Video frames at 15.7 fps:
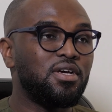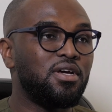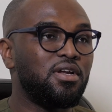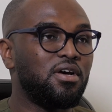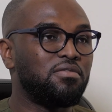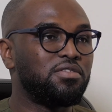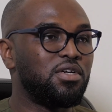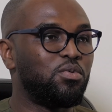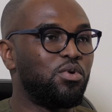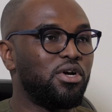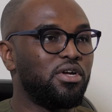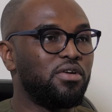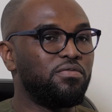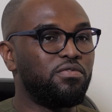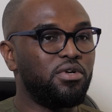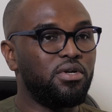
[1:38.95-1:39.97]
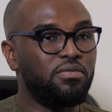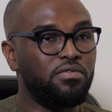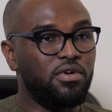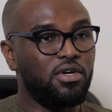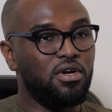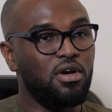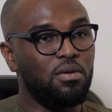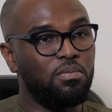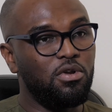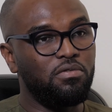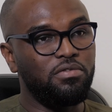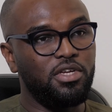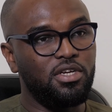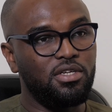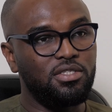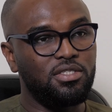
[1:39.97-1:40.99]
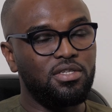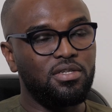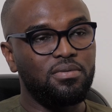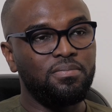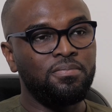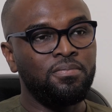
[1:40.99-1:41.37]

and after working for them for a couple of years,